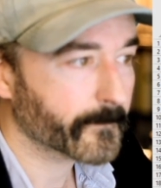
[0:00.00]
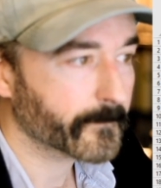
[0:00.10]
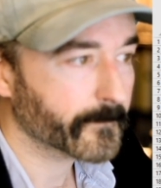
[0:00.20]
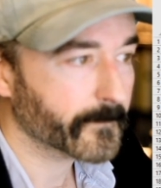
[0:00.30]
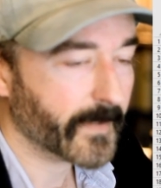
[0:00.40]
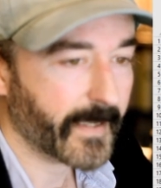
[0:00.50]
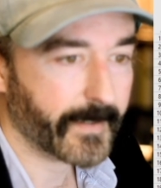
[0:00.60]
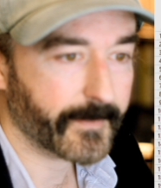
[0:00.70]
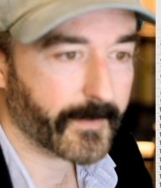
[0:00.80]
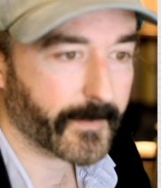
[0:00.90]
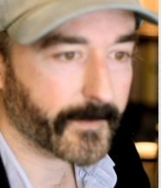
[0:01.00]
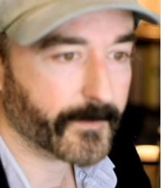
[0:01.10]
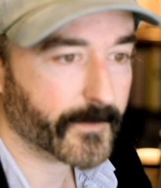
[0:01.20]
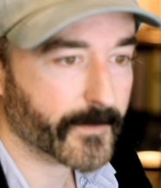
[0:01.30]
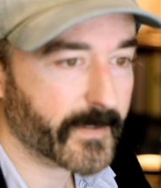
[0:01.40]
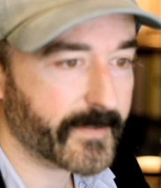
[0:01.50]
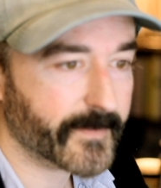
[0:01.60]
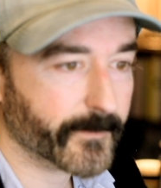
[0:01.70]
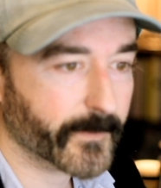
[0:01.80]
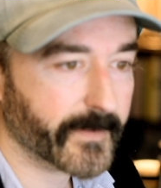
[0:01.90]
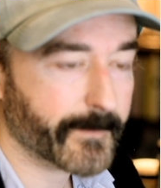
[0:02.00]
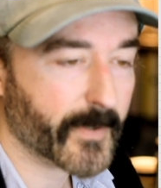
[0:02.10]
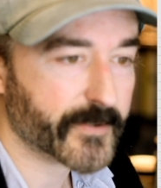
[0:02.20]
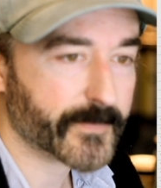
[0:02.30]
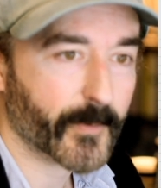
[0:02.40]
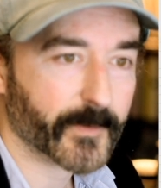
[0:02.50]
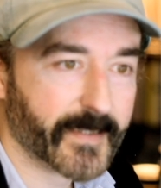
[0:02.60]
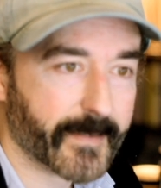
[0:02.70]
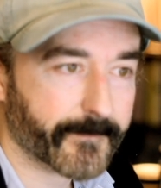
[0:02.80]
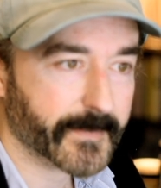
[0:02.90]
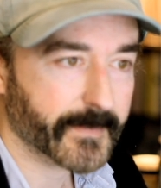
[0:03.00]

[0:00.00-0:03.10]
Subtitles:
And there isn't really much more left